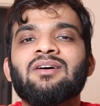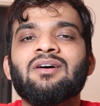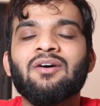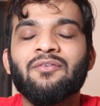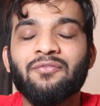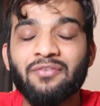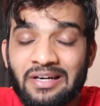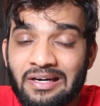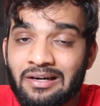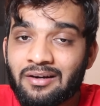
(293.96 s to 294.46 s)
the
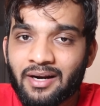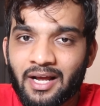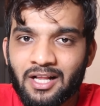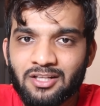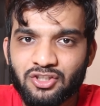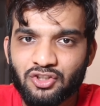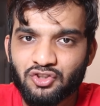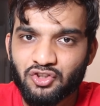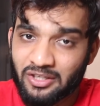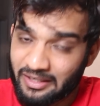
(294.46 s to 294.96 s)
free trial
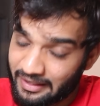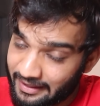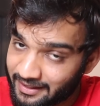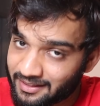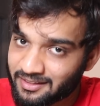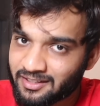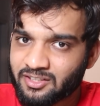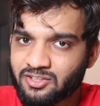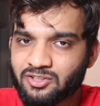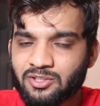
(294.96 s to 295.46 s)
session link
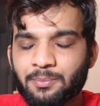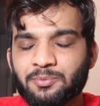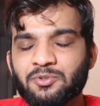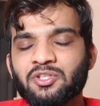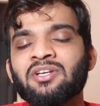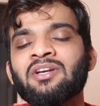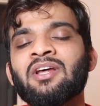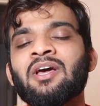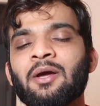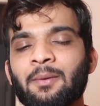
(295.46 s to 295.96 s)
in the
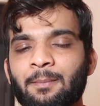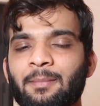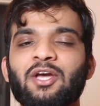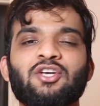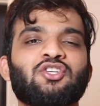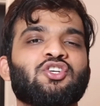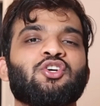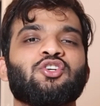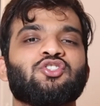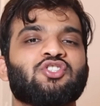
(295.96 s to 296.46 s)
description. Make
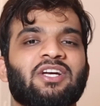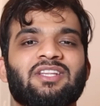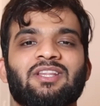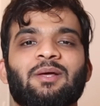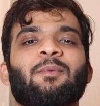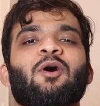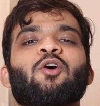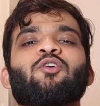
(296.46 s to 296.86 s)
sure you check them